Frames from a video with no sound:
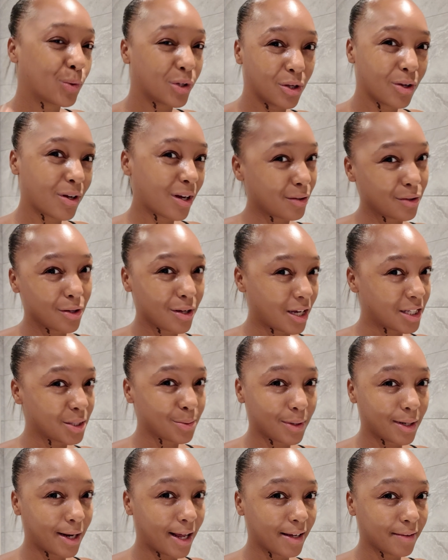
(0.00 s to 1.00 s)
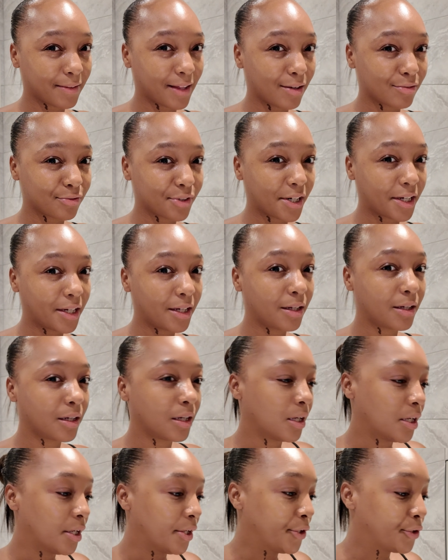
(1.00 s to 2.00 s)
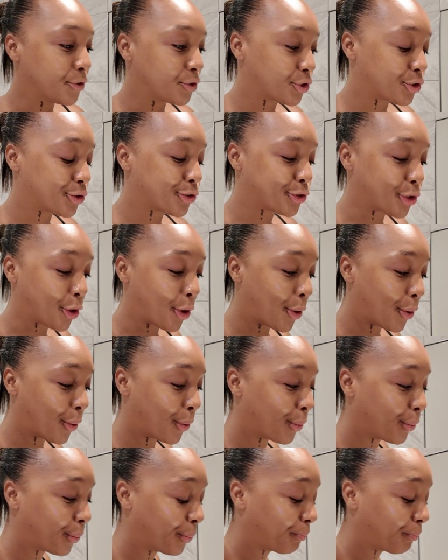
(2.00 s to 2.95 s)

You guys would like that, right? So